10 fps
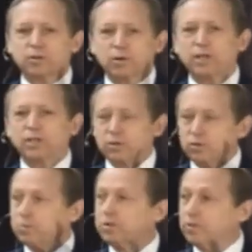across
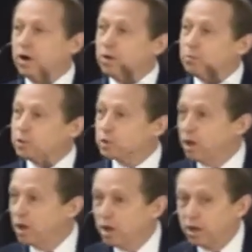a group of
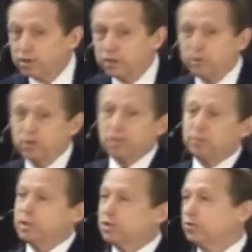almost all
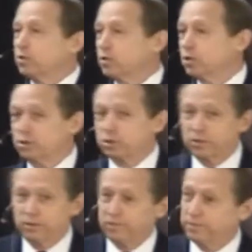community-based
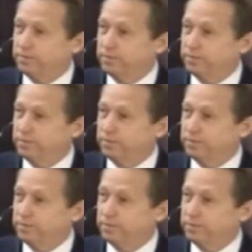physicians,